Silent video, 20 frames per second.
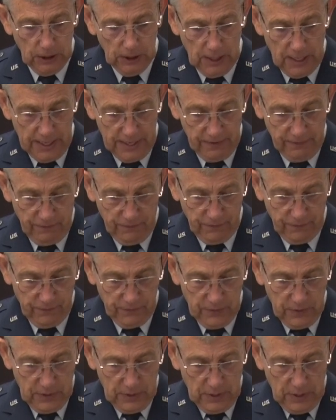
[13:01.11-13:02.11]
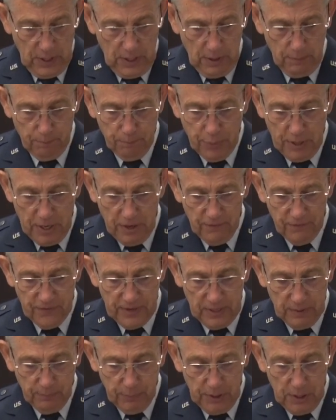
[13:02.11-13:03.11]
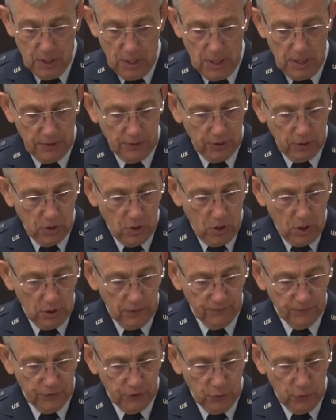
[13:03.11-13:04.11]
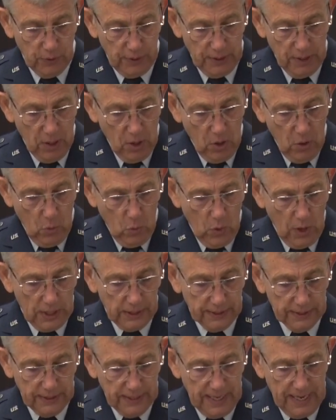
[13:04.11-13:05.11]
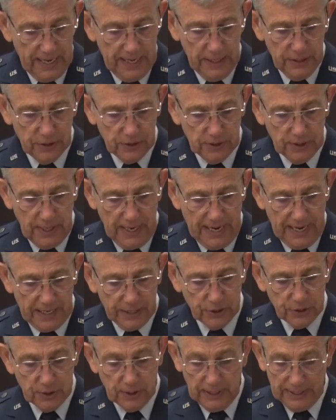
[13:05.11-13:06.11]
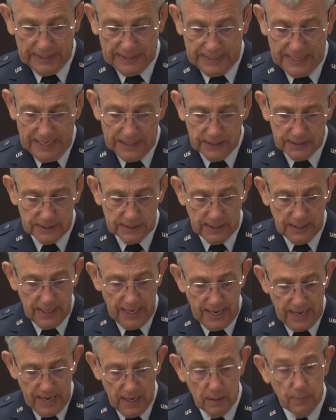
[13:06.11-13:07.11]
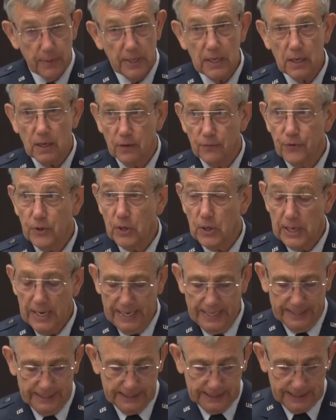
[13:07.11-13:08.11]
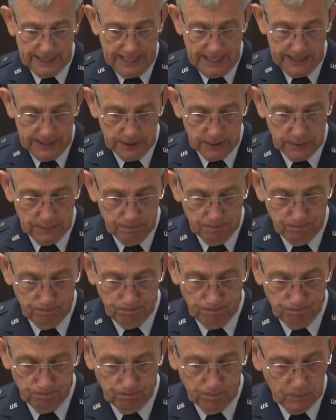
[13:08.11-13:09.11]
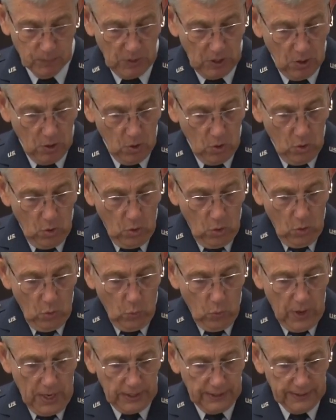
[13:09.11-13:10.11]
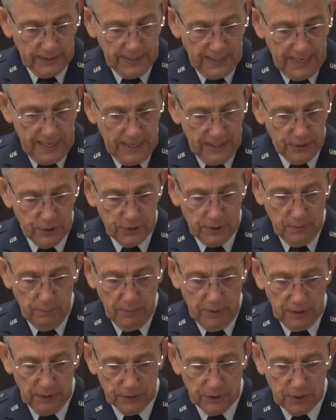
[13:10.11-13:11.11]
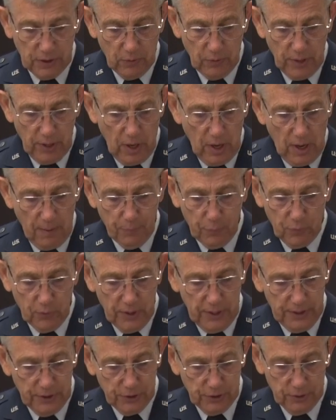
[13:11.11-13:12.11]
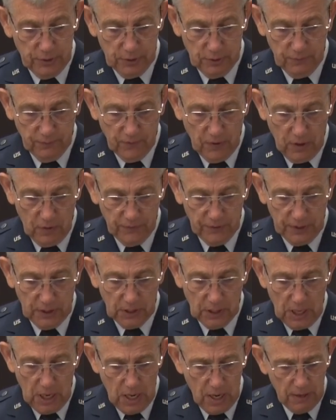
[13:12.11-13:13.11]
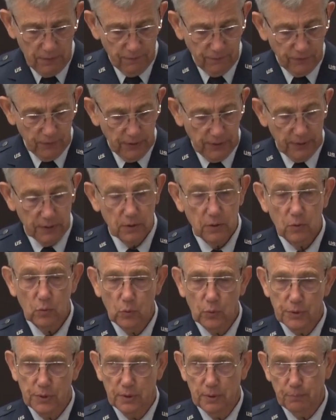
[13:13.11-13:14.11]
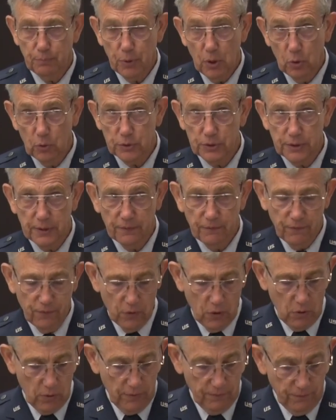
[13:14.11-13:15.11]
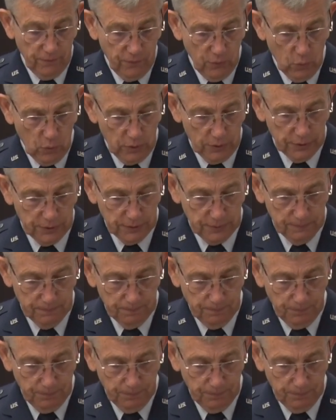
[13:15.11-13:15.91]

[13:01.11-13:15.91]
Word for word: life above and beyond the call of duty while engaged in action against an enemy of the United States while engaged in military operations involving conflict with an opposing foreign force,